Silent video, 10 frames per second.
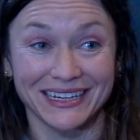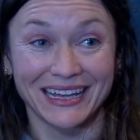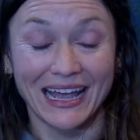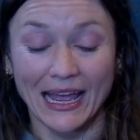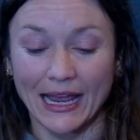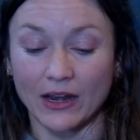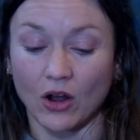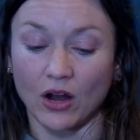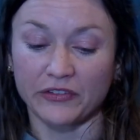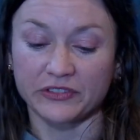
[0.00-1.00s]
And
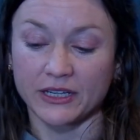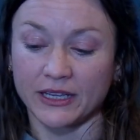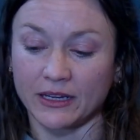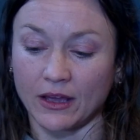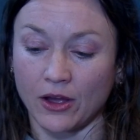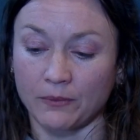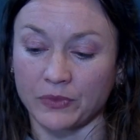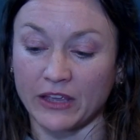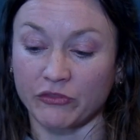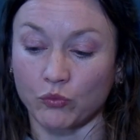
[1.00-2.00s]
often
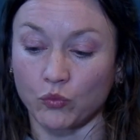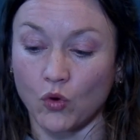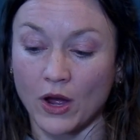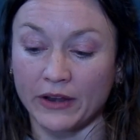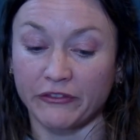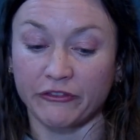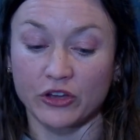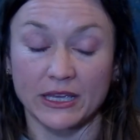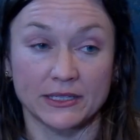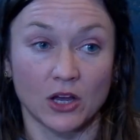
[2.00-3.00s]
if one foot is